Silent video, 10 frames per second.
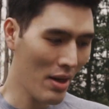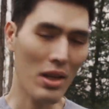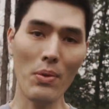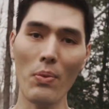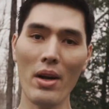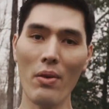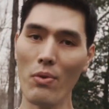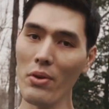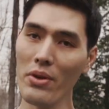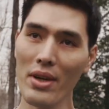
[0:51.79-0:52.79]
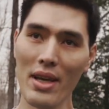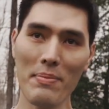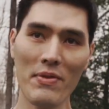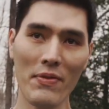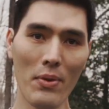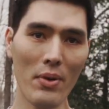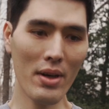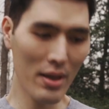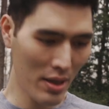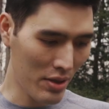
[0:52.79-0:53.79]
You want to roll your hips
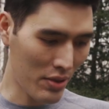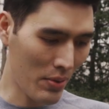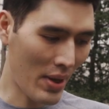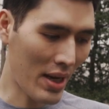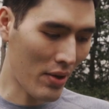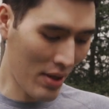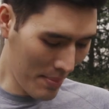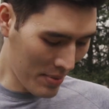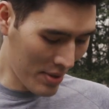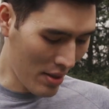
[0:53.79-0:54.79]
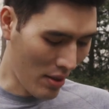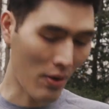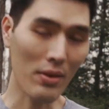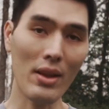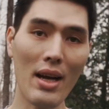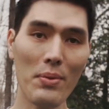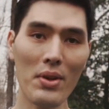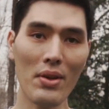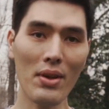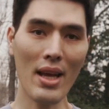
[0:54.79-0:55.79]
forward so that your hips are in line with
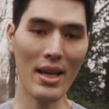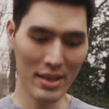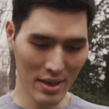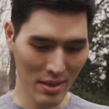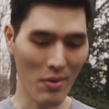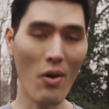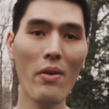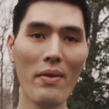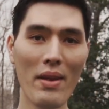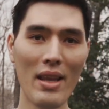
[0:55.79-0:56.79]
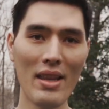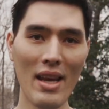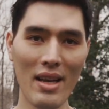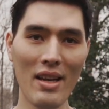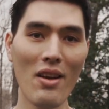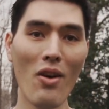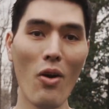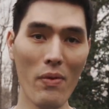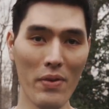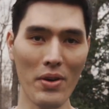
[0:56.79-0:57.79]
your legs and then
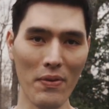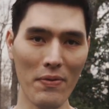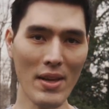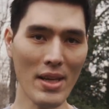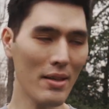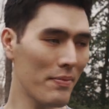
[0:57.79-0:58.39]
over your feet.